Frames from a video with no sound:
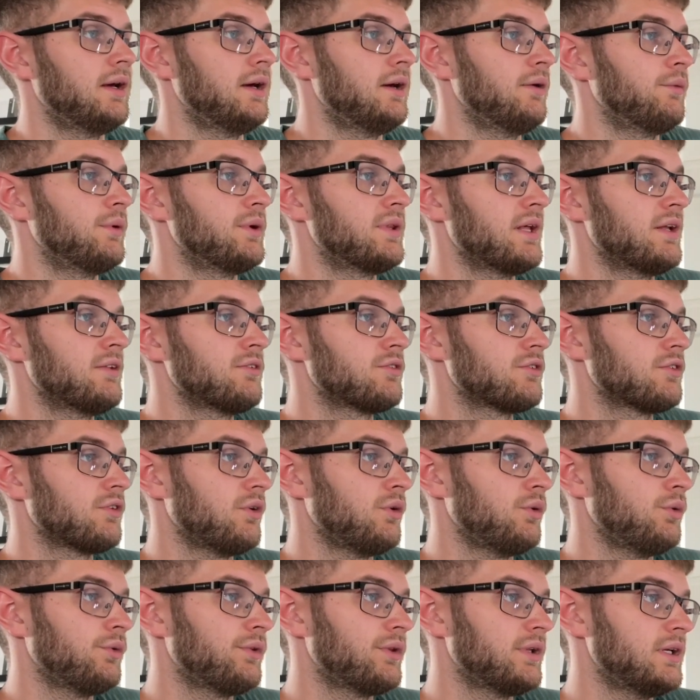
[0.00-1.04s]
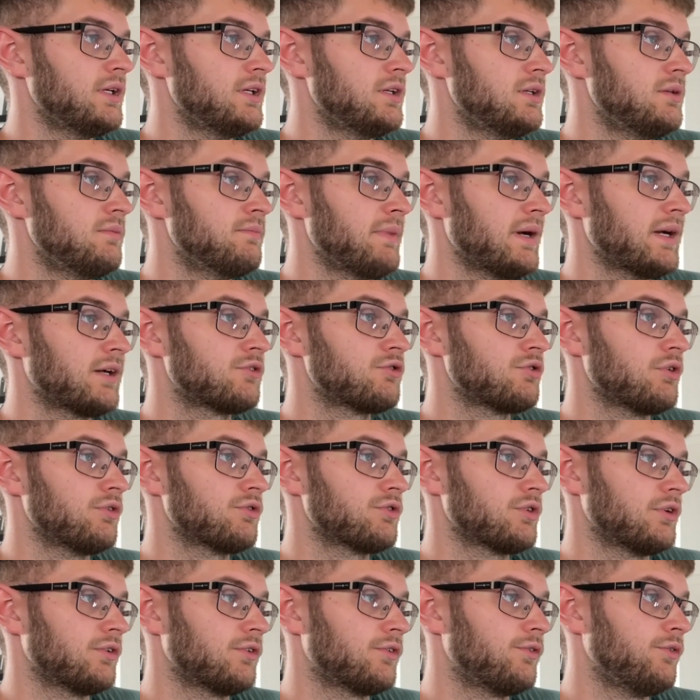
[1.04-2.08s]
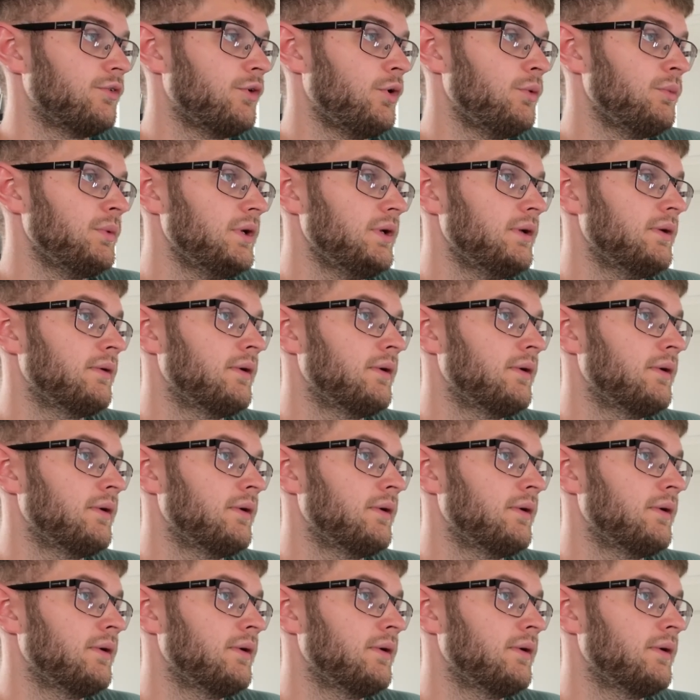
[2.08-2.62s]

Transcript: We then sold the Megatron Transformer.